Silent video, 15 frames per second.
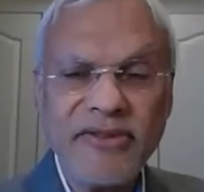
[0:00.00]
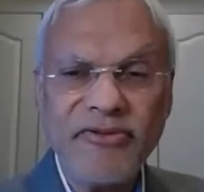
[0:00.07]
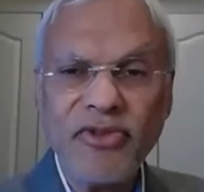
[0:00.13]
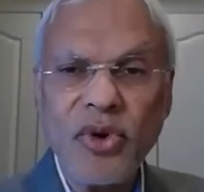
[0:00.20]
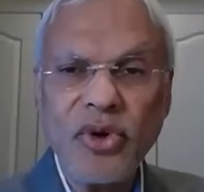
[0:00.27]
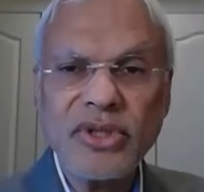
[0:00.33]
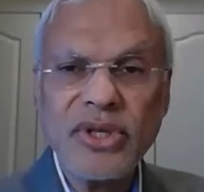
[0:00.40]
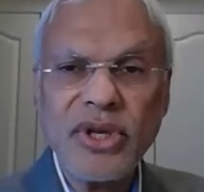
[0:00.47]
of
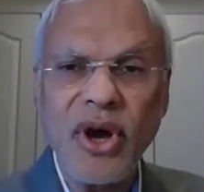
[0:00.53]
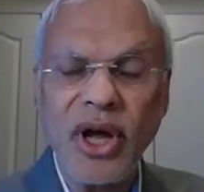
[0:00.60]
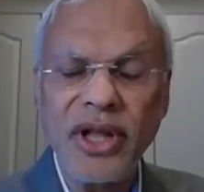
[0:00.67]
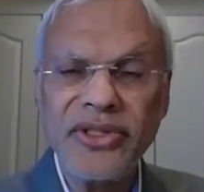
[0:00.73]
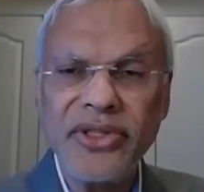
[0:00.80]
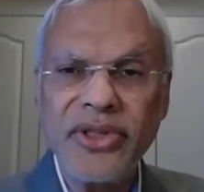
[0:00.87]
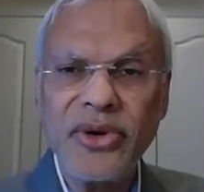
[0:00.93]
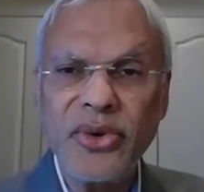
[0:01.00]
course,
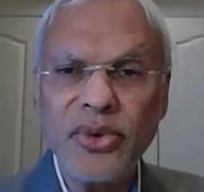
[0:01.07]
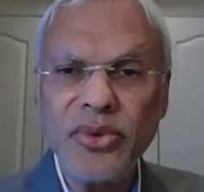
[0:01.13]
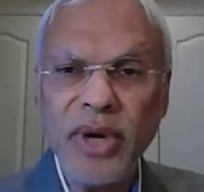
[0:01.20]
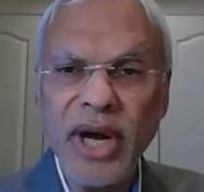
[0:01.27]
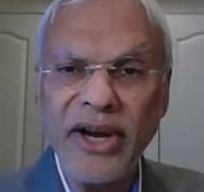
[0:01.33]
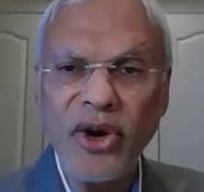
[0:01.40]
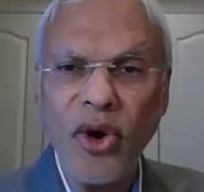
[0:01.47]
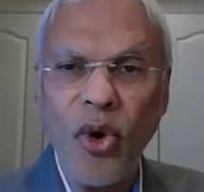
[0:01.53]
gone through
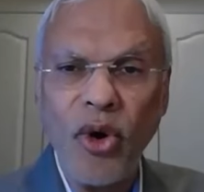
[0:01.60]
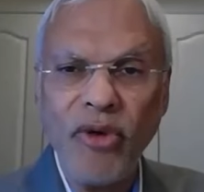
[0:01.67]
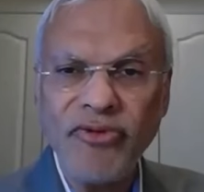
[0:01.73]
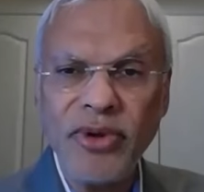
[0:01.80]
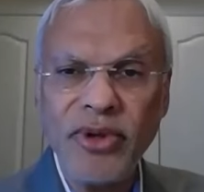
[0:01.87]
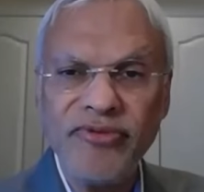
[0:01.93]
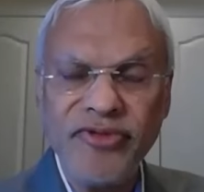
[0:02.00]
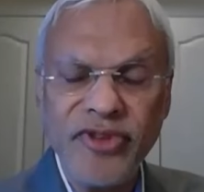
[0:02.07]
an
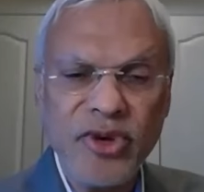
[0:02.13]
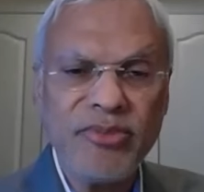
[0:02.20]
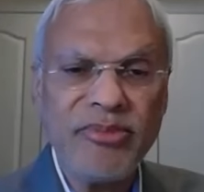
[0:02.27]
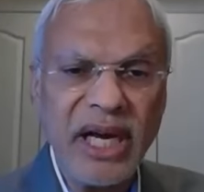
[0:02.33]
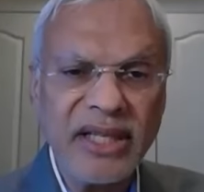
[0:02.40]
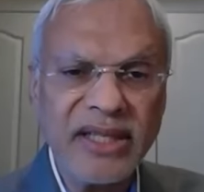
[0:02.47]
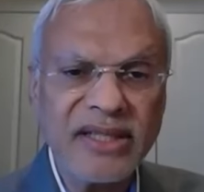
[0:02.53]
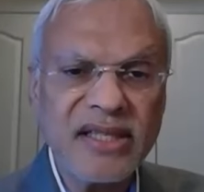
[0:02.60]
awful few
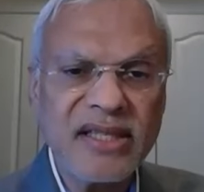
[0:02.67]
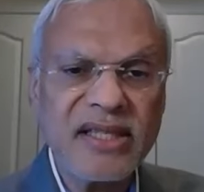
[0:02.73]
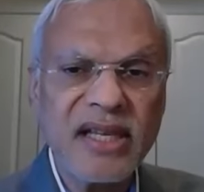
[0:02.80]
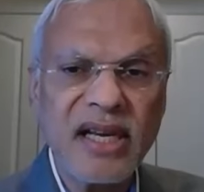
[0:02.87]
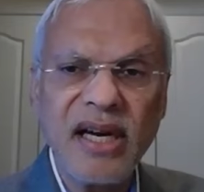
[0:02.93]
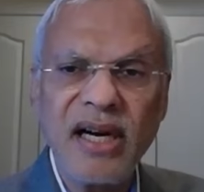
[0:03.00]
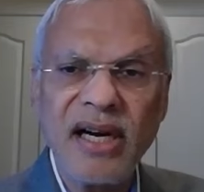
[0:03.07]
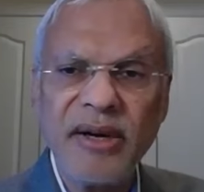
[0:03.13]
months
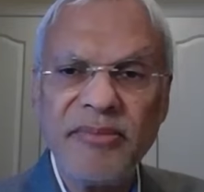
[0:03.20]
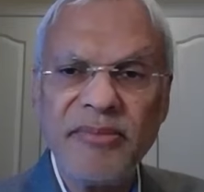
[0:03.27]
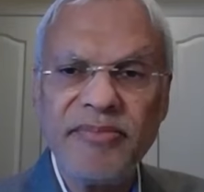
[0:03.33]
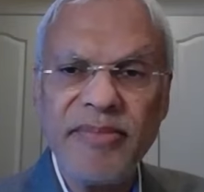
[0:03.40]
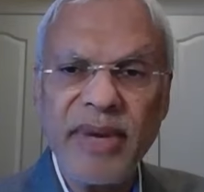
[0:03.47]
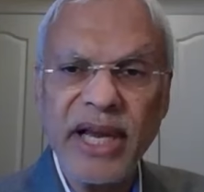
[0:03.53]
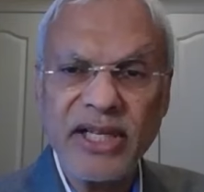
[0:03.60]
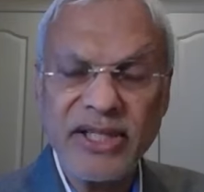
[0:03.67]

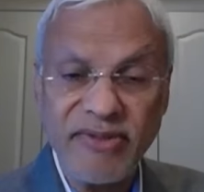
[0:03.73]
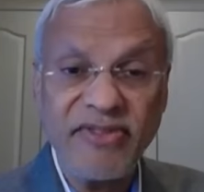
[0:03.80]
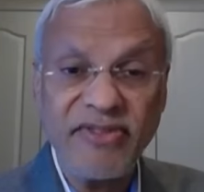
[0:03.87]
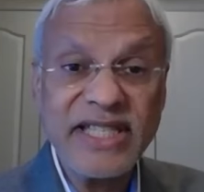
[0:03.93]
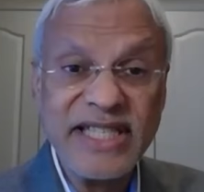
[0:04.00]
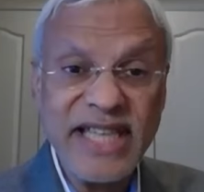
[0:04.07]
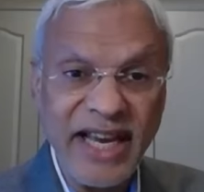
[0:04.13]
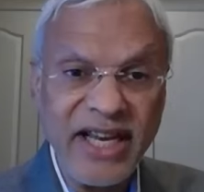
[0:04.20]
because of the
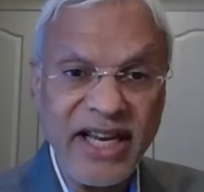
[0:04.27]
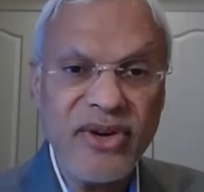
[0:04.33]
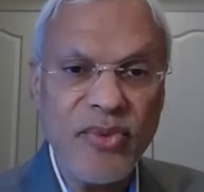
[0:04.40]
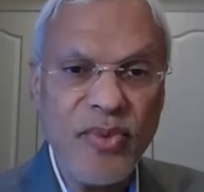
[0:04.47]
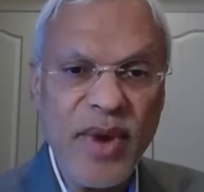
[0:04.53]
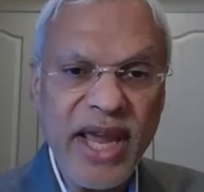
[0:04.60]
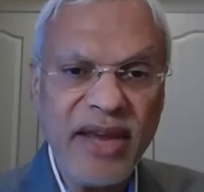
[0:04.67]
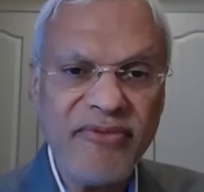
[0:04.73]
second
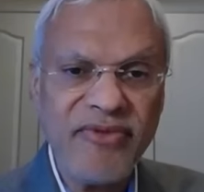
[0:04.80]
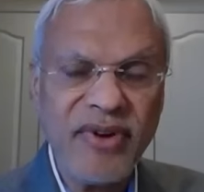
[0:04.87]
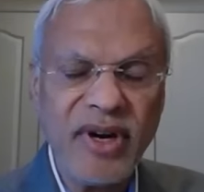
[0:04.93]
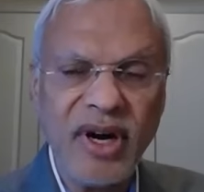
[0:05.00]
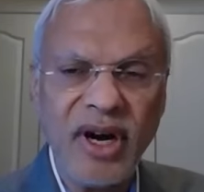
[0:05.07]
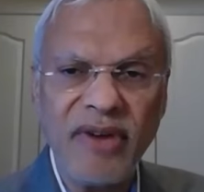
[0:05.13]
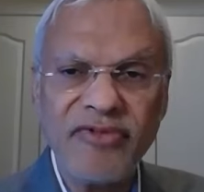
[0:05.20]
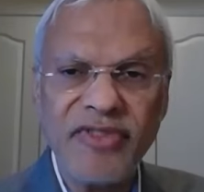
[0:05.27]
wave
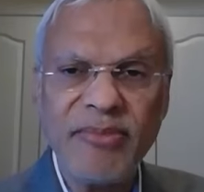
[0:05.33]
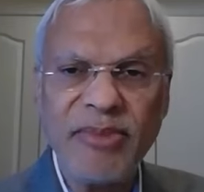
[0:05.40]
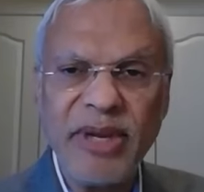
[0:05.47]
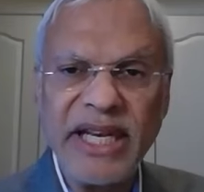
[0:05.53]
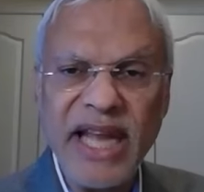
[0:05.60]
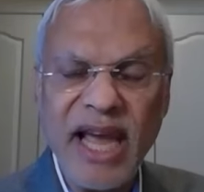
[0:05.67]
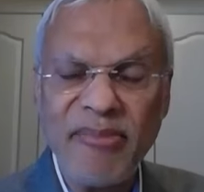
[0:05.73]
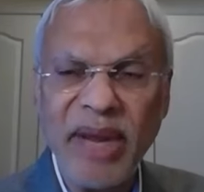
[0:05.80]
of the
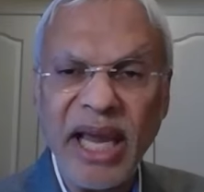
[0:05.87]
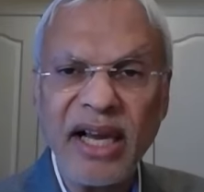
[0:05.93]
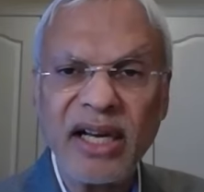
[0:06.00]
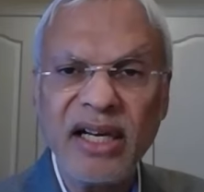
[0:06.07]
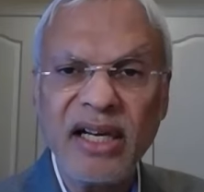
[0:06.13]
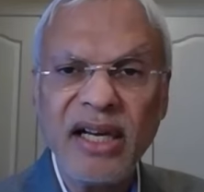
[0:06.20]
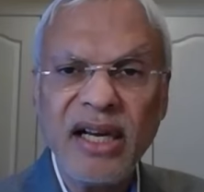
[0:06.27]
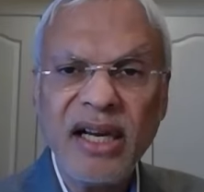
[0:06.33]
pandemic.
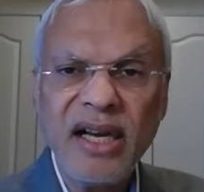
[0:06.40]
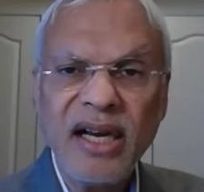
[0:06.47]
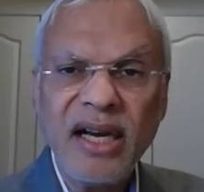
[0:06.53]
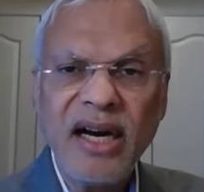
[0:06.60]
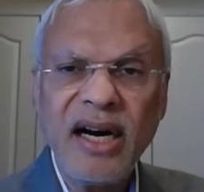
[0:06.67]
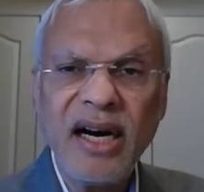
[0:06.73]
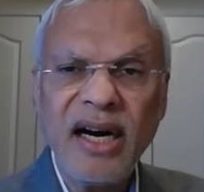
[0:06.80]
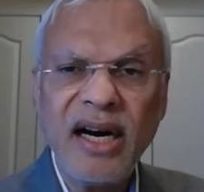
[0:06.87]

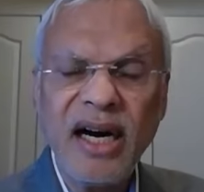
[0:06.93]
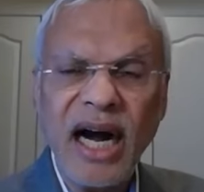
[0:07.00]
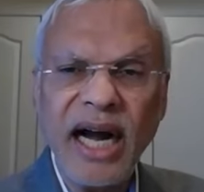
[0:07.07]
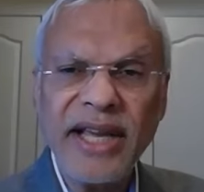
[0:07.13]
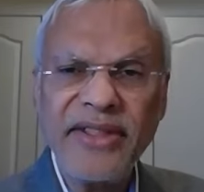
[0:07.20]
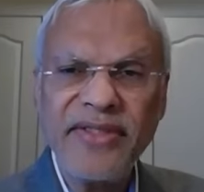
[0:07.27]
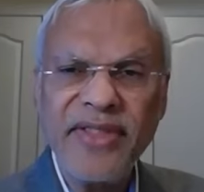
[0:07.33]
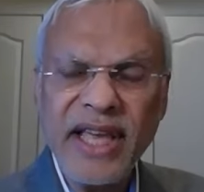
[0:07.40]

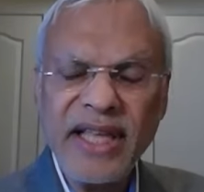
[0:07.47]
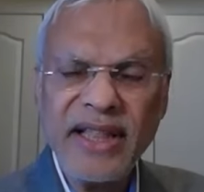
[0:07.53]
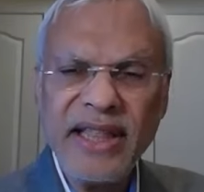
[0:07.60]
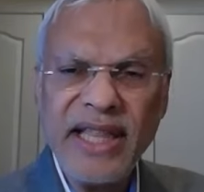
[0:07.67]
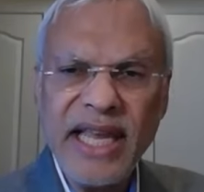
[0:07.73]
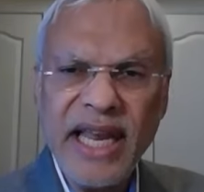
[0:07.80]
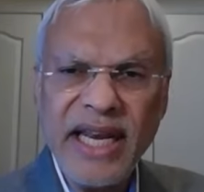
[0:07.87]
I think the